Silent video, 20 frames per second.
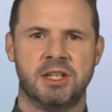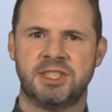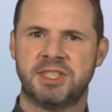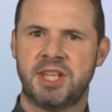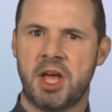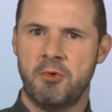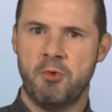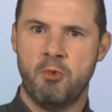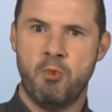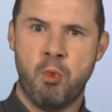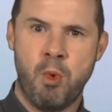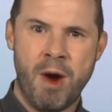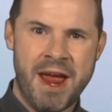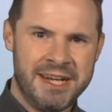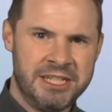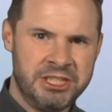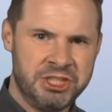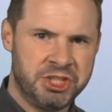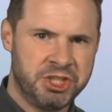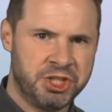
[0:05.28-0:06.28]
So
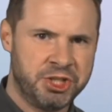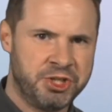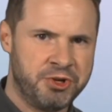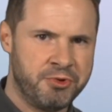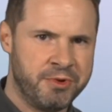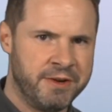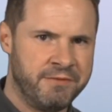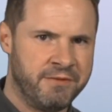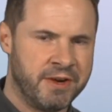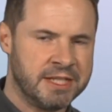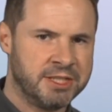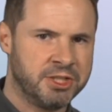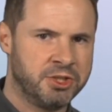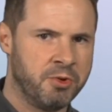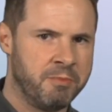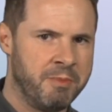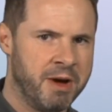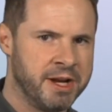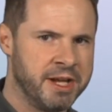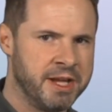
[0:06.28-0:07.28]
when should you invest
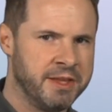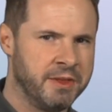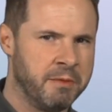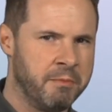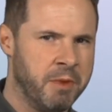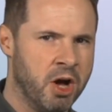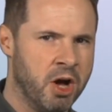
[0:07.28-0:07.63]
your money in the